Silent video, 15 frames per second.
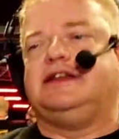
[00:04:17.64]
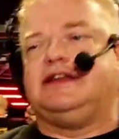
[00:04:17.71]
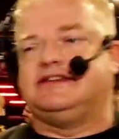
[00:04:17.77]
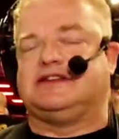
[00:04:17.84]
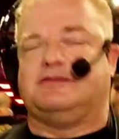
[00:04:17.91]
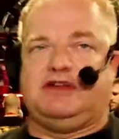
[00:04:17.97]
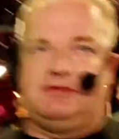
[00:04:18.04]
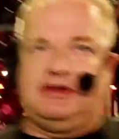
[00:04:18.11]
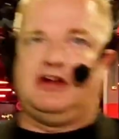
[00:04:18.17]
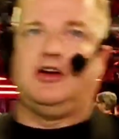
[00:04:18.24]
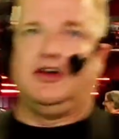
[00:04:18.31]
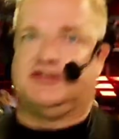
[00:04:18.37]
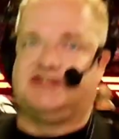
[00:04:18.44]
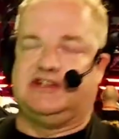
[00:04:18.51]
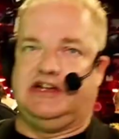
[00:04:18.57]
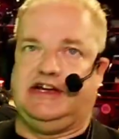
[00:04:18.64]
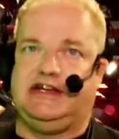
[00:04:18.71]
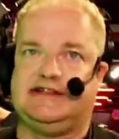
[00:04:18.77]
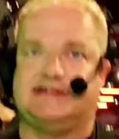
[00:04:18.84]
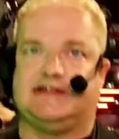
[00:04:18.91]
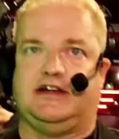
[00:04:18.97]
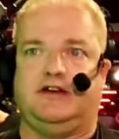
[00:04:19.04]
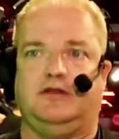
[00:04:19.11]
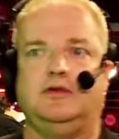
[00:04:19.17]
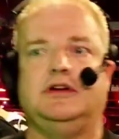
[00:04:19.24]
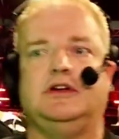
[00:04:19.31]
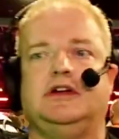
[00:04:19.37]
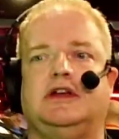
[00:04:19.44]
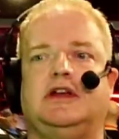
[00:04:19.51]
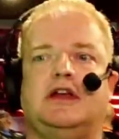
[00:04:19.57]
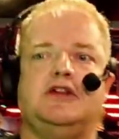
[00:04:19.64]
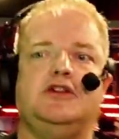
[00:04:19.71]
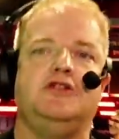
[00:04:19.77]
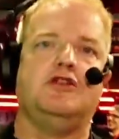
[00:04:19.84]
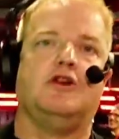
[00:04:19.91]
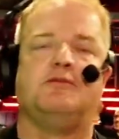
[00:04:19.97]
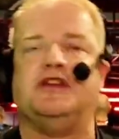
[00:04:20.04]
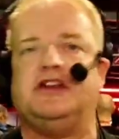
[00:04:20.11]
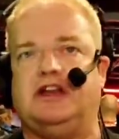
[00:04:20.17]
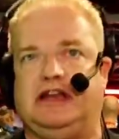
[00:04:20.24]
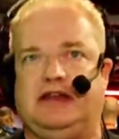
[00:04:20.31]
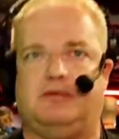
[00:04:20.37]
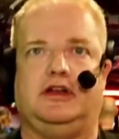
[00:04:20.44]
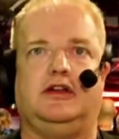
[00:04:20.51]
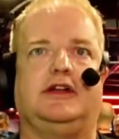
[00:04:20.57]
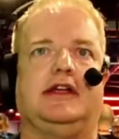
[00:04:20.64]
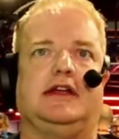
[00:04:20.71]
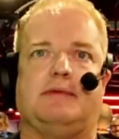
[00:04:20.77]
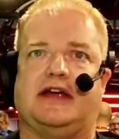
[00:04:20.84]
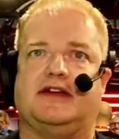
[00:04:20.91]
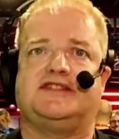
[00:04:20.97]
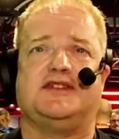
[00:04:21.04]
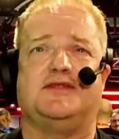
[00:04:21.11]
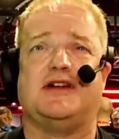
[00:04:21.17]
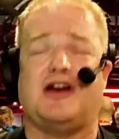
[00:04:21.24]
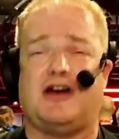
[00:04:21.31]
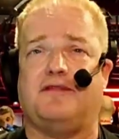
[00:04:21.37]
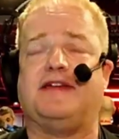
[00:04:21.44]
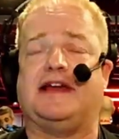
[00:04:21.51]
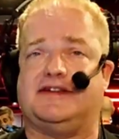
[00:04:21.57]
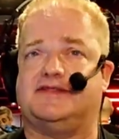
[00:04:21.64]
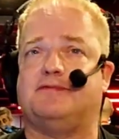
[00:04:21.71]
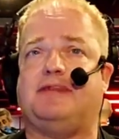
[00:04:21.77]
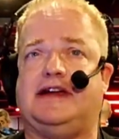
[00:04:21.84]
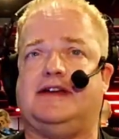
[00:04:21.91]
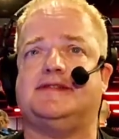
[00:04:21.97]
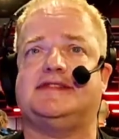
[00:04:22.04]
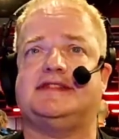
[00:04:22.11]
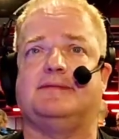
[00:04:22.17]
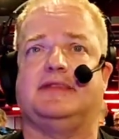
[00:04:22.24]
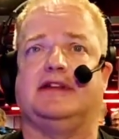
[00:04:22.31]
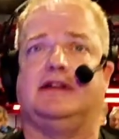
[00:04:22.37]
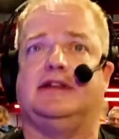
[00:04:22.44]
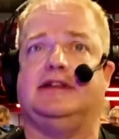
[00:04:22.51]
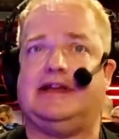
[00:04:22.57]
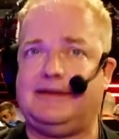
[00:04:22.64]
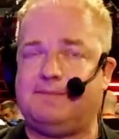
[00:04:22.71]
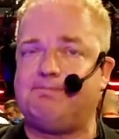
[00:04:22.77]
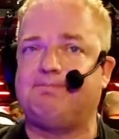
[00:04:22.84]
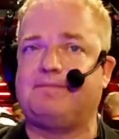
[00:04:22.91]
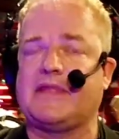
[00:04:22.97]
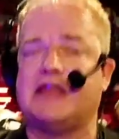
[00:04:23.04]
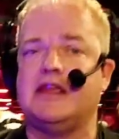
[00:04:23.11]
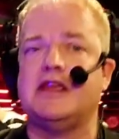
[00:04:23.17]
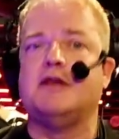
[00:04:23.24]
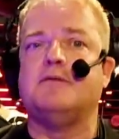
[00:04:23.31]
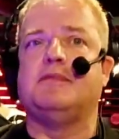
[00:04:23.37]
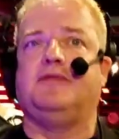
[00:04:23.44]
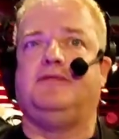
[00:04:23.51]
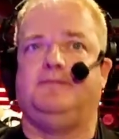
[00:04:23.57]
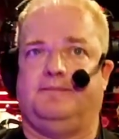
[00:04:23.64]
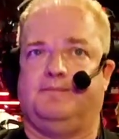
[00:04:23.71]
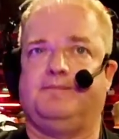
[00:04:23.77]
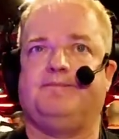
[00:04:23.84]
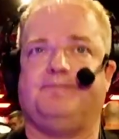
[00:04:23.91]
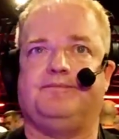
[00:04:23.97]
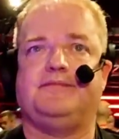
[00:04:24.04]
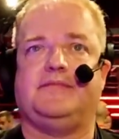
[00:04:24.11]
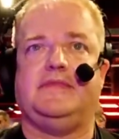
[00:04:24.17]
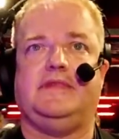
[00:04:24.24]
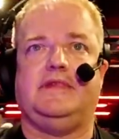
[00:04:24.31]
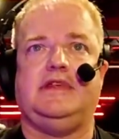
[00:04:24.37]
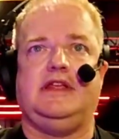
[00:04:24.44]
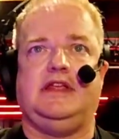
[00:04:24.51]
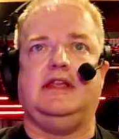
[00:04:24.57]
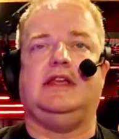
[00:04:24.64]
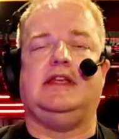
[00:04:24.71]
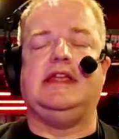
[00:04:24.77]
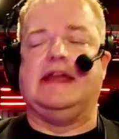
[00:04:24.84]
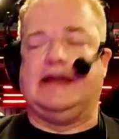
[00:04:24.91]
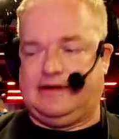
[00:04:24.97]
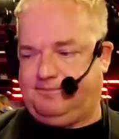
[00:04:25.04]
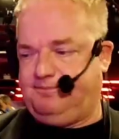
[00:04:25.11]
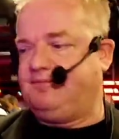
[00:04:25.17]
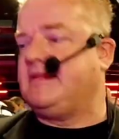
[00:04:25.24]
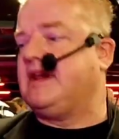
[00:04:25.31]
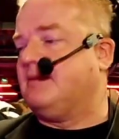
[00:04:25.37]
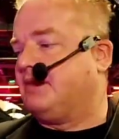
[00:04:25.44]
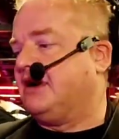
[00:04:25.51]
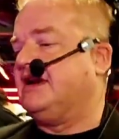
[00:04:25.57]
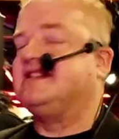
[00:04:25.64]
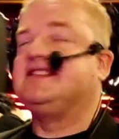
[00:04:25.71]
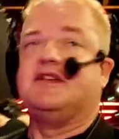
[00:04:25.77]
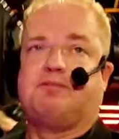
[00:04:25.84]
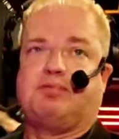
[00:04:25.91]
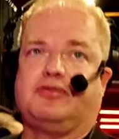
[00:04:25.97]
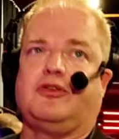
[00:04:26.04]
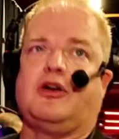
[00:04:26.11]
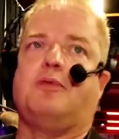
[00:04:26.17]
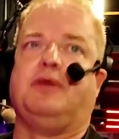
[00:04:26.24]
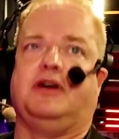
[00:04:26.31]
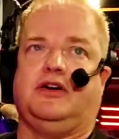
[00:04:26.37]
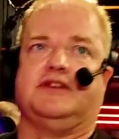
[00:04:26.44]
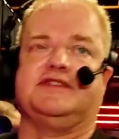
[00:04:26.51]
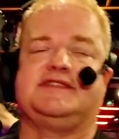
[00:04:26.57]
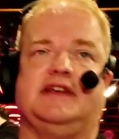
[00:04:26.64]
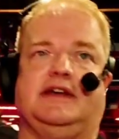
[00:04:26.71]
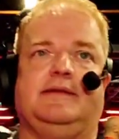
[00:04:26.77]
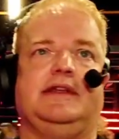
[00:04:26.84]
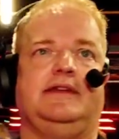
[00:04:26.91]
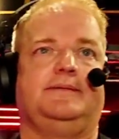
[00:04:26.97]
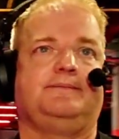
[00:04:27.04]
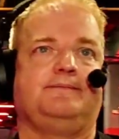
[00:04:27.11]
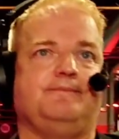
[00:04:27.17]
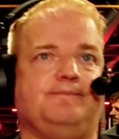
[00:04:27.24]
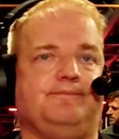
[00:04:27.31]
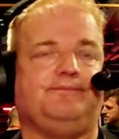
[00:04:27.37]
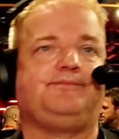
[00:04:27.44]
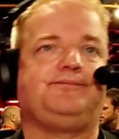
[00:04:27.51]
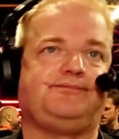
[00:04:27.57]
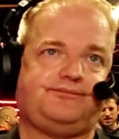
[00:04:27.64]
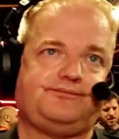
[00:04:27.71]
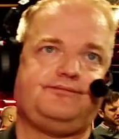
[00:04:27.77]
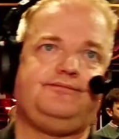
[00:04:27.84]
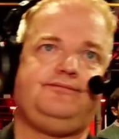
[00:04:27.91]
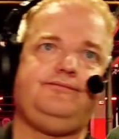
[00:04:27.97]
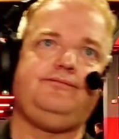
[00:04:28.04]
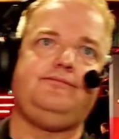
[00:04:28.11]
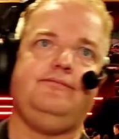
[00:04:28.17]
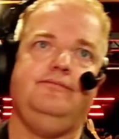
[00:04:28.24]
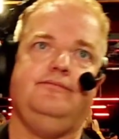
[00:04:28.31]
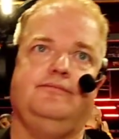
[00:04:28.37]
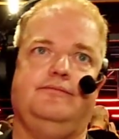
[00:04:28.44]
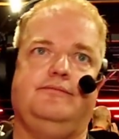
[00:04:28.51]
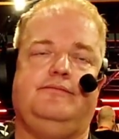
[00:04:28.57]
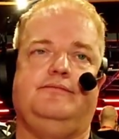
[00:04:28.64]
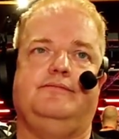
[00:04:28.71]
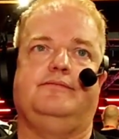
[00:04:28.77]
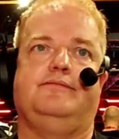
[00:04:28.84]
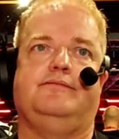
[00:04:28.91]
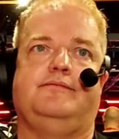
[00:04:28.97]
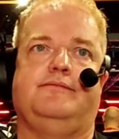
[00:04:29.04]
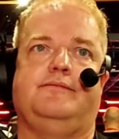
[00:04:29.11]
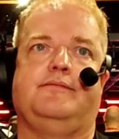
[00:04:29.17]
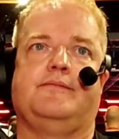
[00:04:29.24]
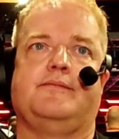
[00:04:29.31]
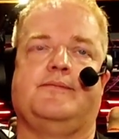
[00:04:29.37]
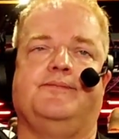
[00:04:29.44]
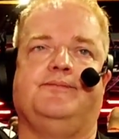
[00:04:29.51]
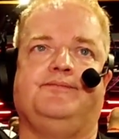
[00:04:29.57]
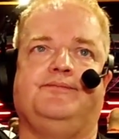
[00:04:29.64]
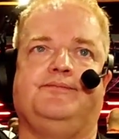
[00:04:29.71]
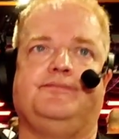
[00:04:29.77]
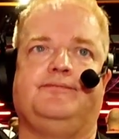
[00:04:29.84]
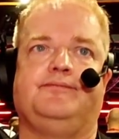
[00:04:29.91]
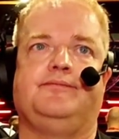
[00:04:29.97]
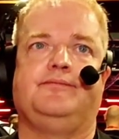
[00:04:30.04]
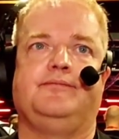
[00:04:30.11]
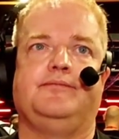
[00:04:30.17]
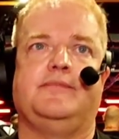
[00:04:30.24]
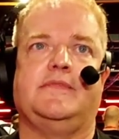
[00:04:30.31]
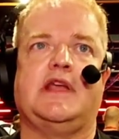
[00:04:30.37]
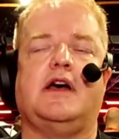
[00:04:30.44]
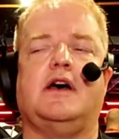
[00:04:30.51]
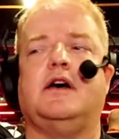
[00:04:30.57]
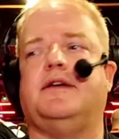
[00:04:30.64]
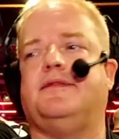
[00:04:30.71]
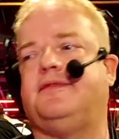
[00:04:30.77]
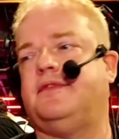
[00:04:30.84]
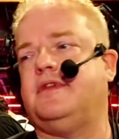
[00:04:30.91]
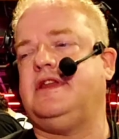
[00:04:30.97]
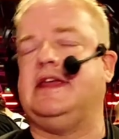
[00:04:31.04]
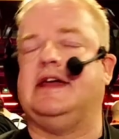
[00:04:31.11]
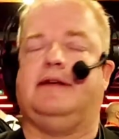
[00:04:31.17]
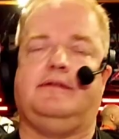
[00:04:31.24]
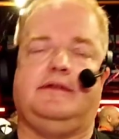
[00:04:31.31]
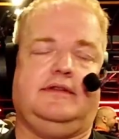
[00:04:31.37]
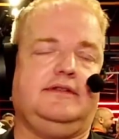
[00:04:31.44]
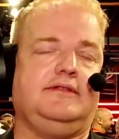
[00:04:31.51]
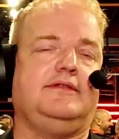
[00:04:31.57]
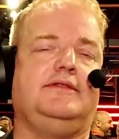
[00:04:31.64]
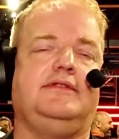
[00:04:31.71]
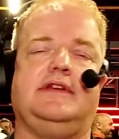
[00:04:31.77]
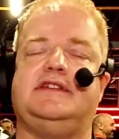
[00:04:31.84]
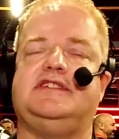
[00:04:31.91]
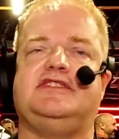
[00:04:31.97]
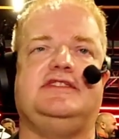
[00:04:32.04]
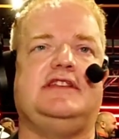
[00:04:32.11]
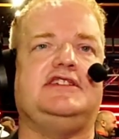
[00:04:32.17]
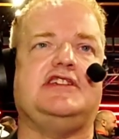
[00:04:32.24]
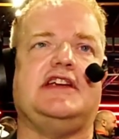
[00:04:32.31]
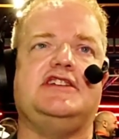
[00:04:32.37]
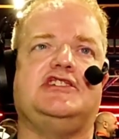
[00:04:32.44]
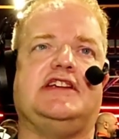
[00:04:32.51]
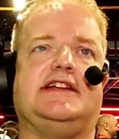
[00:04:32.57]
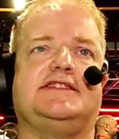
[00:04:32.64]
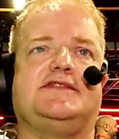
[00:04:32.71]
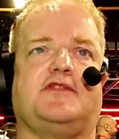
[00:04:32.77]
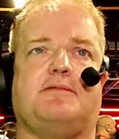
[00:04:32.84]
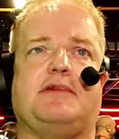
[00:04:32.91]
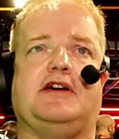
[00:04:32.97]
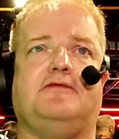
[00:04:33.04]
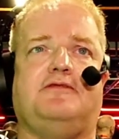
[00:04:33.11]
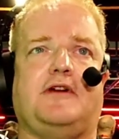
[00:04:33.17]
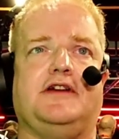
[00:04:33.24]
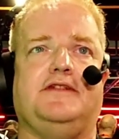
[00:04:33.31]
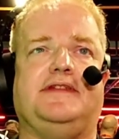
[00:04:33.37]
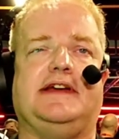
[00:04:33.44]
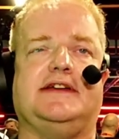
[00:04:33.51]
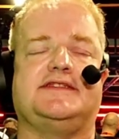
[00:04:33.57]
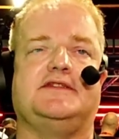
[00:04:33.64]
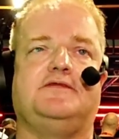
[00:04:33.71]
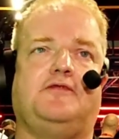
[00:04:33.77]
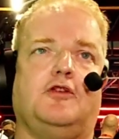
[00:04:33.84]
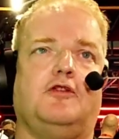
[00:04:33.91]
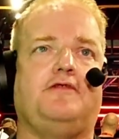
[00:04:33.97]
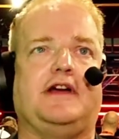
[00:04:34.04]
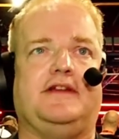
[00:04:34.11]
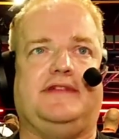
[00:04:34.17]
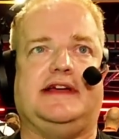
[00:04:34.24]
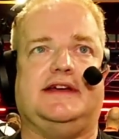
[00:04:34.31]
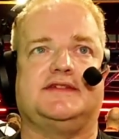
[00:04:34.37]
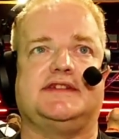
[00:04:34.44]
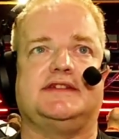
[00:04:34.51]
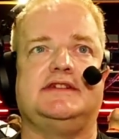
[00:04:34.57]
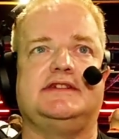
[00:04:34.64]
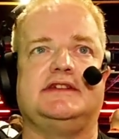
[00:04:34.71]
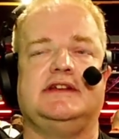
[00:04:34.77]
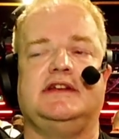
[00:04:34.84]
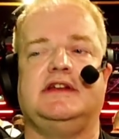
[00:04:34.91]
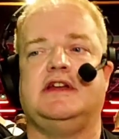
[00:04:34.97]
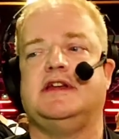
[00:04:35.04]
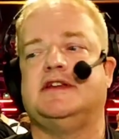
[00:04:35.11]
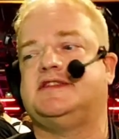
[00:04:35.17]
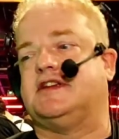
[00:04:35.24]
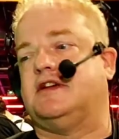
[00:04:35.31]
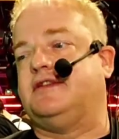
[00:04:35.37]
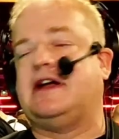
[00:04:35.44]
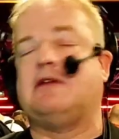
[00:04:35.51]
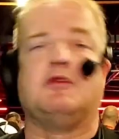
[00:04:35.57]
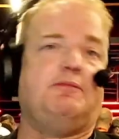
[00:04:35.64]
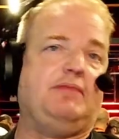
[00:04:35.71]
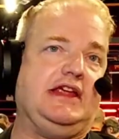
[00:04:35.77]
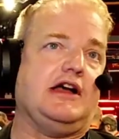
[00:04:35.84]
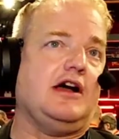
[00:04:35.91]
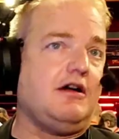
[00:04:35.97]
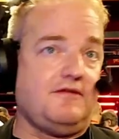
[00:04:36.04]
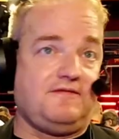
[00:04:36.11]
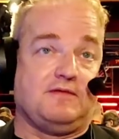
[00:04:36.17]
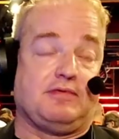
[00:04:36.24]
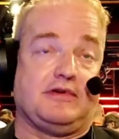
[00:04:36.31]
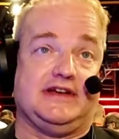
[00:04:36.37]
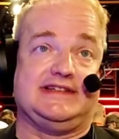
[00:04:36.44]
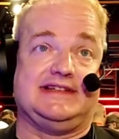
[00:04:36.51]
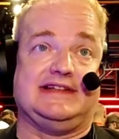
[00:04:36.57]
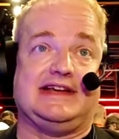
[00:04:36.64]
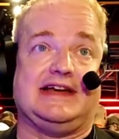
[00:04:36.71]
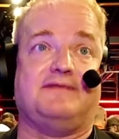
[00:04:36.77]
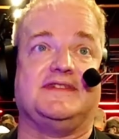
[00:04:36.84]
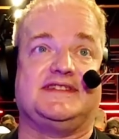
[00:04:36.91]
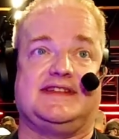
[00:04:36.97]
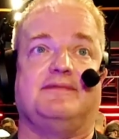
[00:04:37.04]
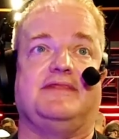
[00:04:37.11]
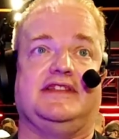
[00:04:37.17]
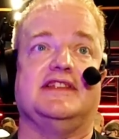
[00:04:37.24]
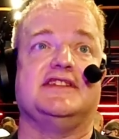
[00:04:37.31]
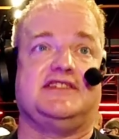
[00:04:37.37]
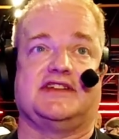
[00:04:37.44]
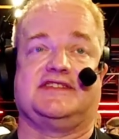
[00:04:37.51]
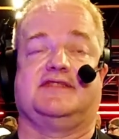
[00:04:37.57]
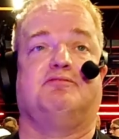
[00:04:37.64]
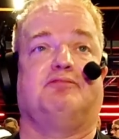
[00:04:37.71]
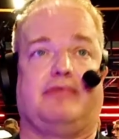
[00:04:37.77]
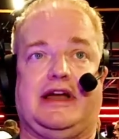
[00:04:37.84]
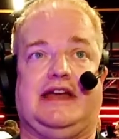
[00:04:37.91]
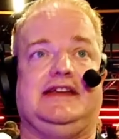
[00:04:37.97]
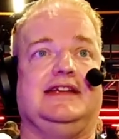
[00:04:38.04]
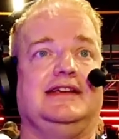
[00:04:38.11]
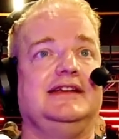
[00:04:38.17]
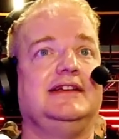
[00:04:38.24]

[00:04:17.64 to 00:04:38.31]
is going to be a bit costly, so... Nominally, we're looking at about two and a half thousand pounds, something right, like that. Okay, but it's for people who really, really want an Oscar. Yeah, because I mean, but the it's originals, the proper Oscar. The, the originals are. I mean, there are various things that fall apart on them, and you know, it's, yeah. a, it's an old. They ch they change hands for about five thousand, four five thousand, so that would be half the price of that for something that doesn't break,